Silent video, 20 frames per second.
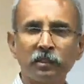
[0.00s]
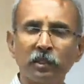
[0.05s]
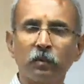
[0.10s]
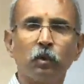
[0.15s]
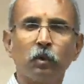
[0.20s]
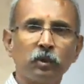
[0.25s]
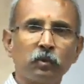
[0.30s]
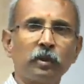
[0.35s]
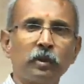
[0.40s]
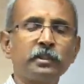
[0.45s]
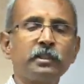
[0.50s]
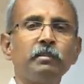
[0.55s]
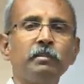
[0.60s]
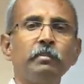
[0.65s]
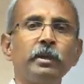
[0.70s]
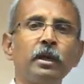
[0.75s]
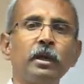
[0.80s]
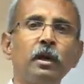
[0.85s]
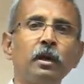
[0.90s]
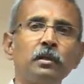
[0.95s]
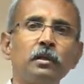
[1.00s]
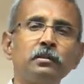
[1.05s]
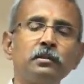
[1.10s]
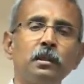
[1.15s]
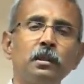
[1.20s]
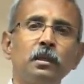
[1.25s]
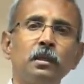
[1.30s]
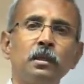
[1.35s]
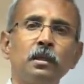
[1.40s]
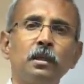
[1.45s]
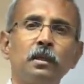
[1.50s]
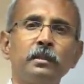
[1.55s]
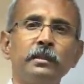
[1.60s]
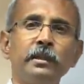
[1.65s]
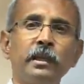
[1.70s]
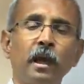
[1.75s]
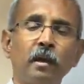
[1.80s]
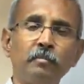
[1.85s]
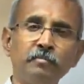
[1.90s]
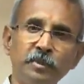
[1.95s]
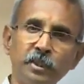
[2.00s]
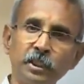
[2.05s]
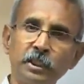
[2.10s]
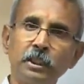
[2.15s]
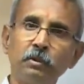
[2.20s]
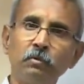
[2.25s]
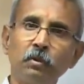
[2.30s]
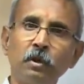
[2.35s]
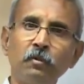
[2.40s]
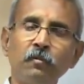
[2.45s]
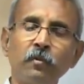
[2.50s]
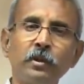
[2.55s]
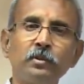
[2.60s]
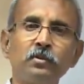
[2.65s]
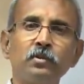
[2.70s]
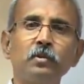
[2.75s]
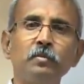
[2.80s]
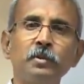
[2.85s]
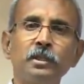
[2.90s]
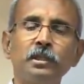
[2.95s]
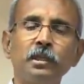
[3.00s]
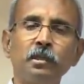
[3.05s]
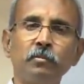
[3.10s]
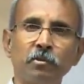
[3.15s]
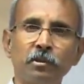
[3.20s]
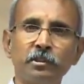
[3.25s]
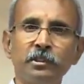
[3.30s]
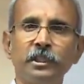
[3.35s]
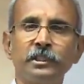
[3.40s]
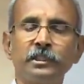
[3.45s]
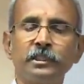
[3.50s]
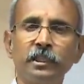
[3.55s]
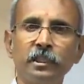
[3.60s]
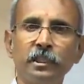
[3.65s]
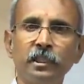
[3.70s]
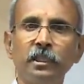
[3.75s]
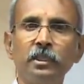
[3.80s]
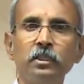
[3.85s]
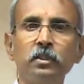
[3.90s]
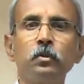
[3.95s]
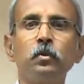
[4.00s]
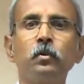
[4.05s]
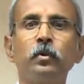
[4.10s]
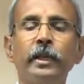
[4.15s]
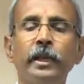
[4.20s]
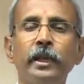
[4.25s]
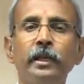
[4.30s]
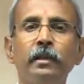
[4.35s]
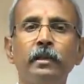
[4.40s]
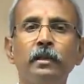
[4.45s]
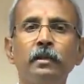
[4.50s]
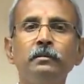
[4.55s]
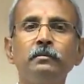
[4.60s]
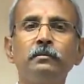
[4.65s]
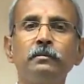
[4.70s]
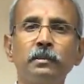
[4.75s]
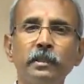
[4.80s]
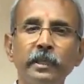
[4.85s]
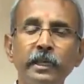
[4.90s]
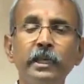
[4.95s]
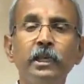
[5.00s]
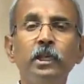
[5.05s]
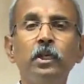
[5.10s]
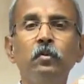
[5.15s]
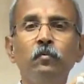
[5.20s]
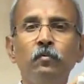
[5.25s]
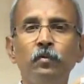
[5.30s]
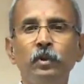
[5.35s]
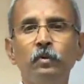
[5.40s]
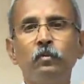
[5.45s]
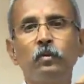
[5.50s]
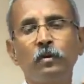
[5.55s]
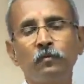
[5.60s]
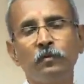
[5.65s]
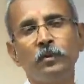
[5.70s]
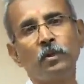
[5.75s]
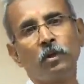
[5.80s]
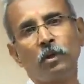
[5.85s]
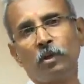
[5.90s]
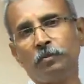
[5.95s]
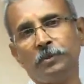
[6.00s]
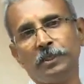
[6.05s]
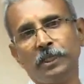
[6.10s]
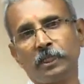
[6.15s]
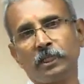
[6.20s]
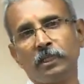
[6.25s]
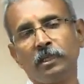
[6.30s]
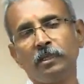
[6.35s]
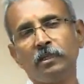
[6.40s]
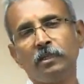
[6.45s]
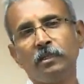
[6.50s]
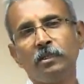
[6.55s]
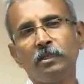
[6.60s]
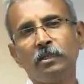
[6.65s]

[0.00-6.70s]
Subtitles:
It's a good question because the objective of isometric projection is to get a 3D view of the object,